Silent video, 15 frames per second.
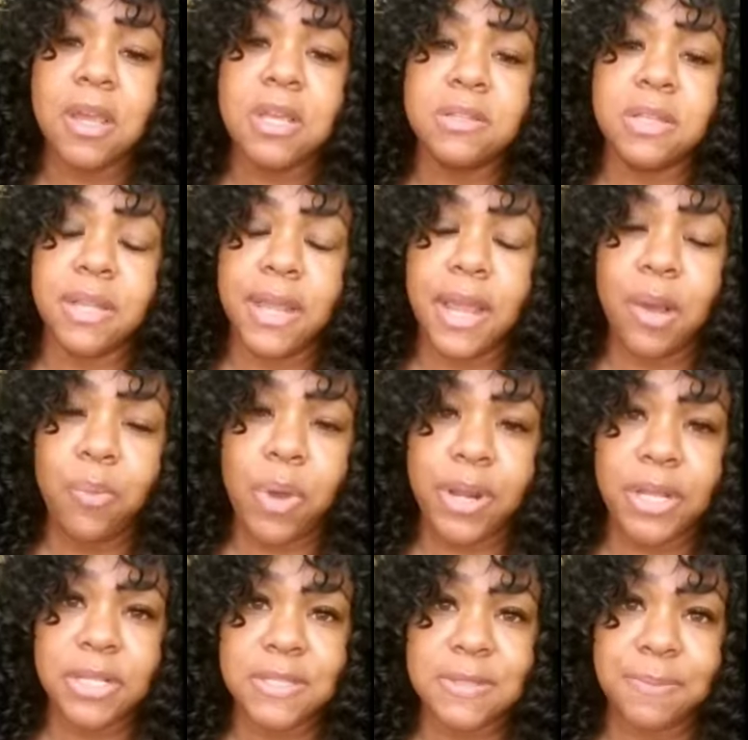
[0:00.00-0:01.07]
Today I want
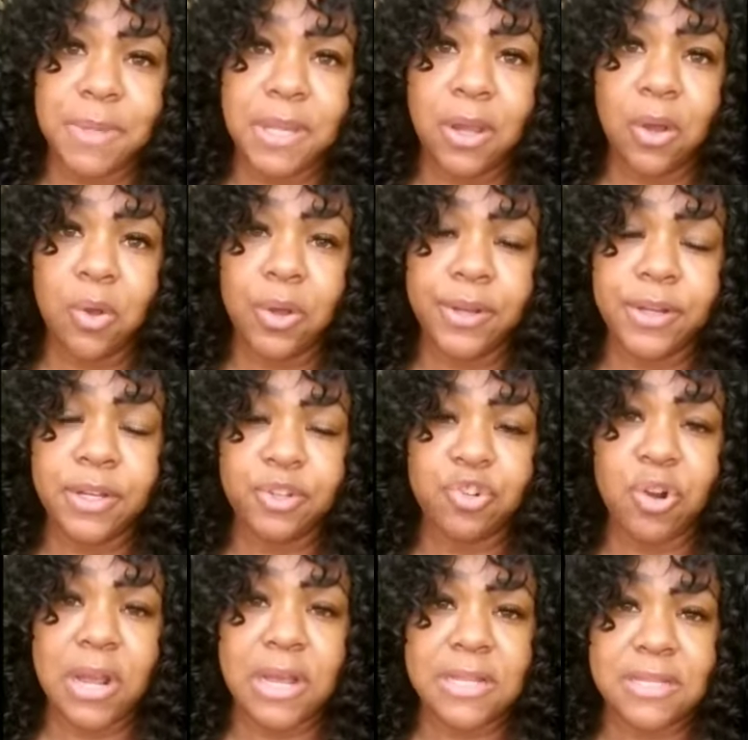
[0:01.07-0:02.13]
to speak on
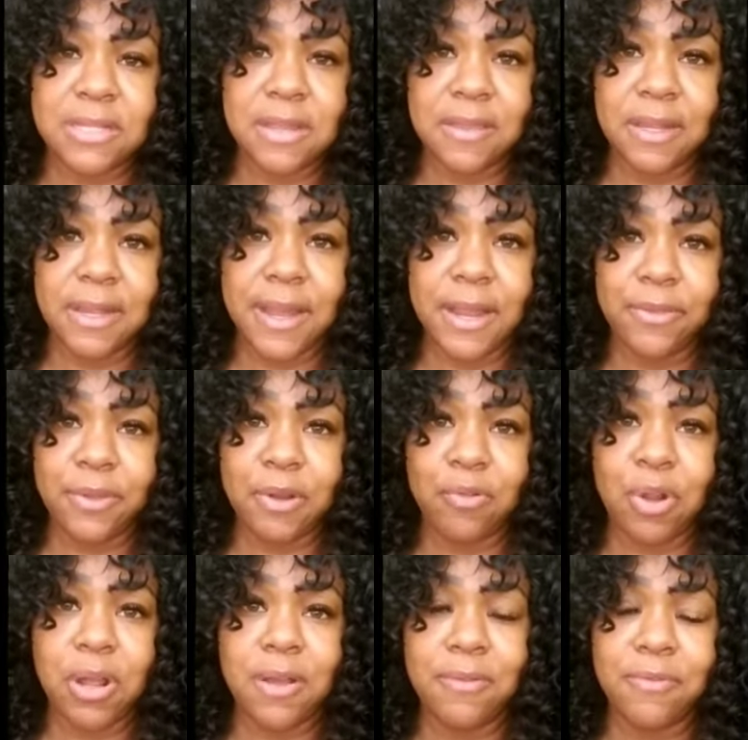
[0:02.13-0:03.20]
trust and the lack
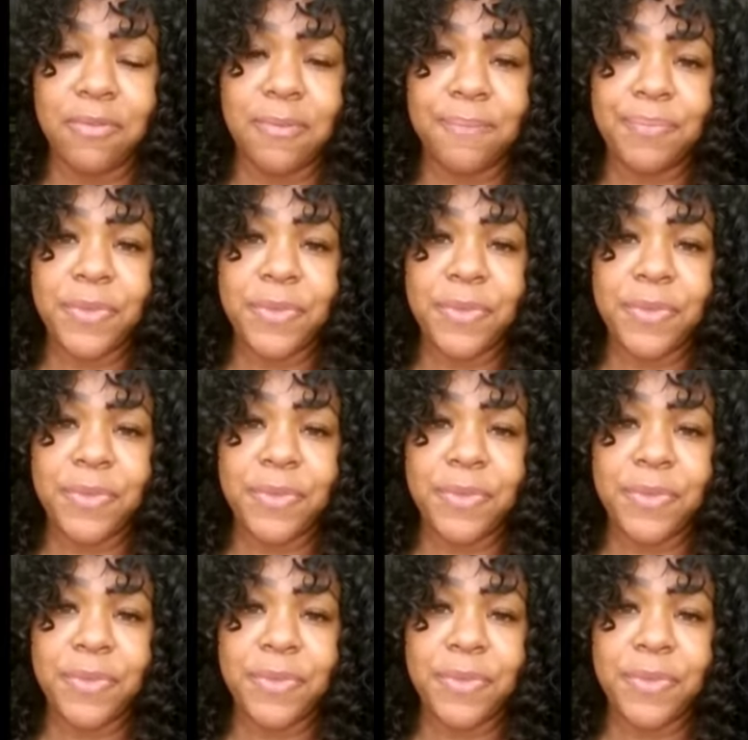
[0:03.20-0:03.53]
thereof.